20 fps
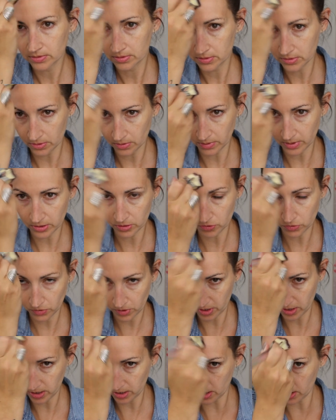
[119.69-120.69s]
So I
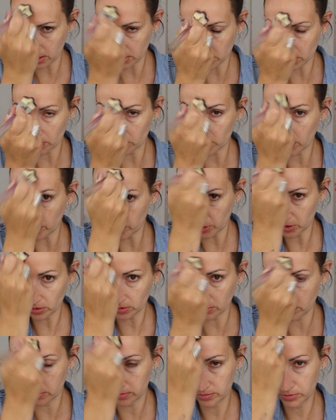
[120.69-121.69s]
try not to rub it
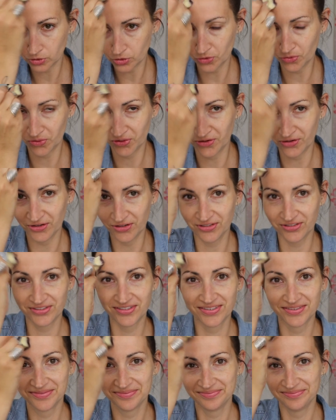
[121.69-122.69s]
too
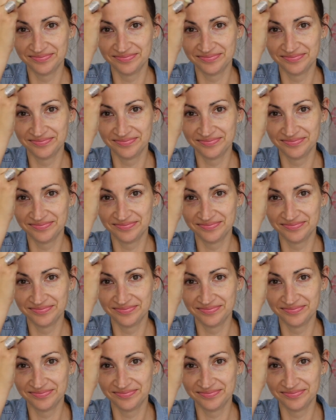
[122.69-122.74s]
hard.